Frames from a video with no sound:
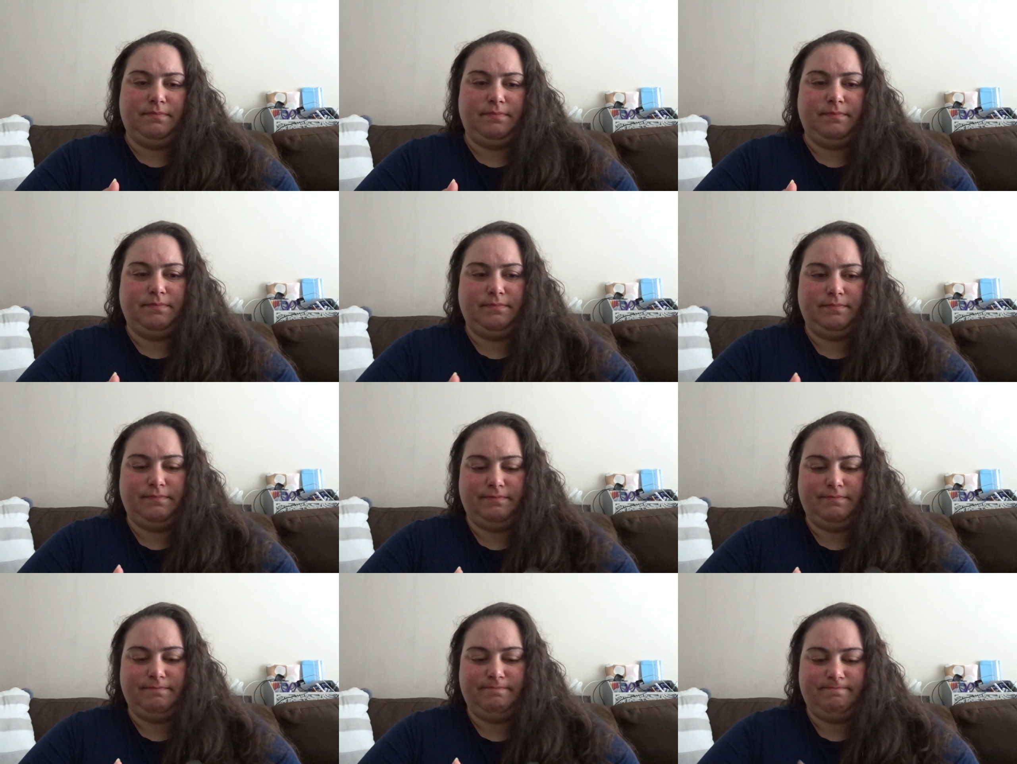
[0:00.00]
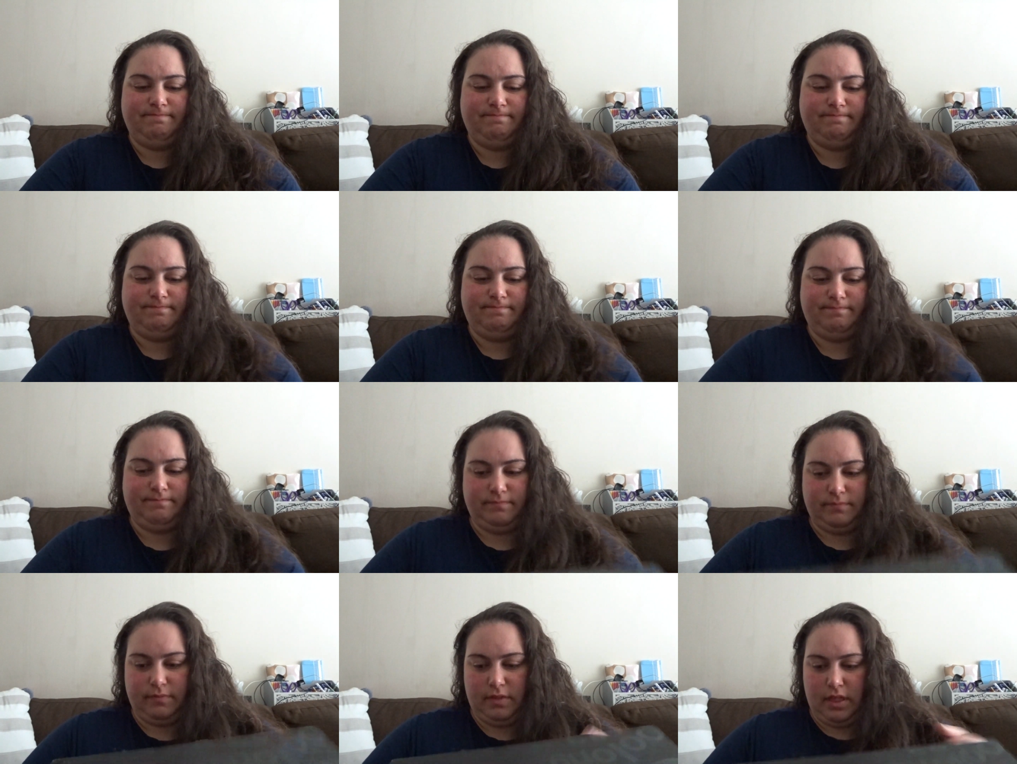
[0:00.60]

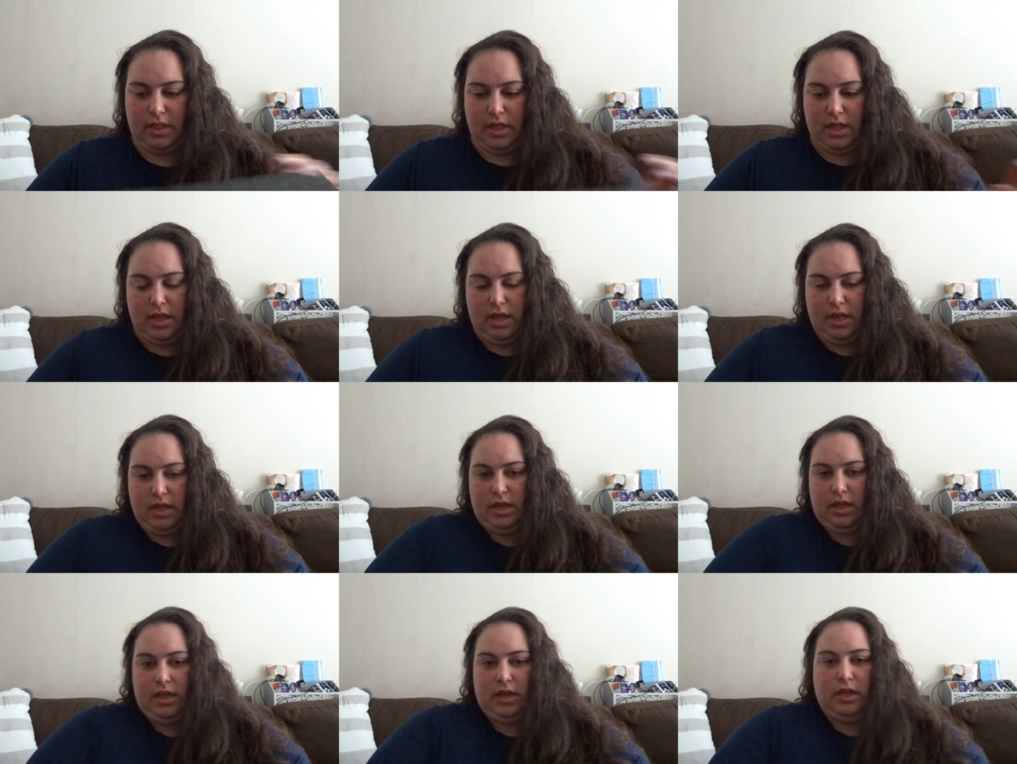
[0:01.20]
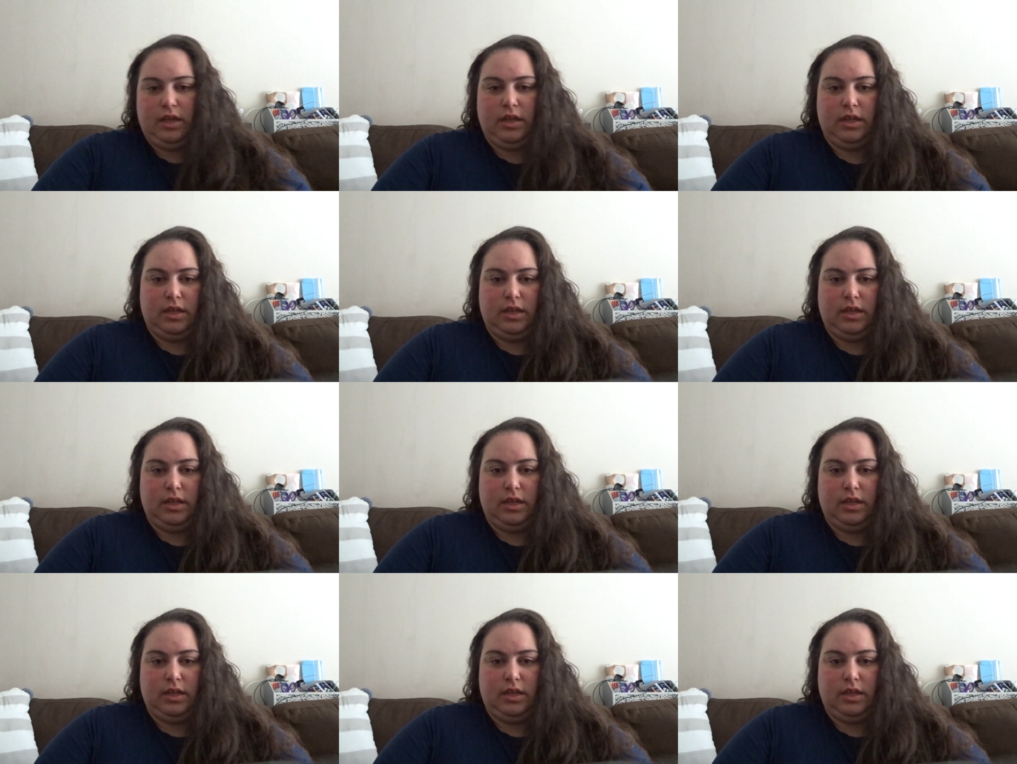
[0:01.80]
(no one is talking)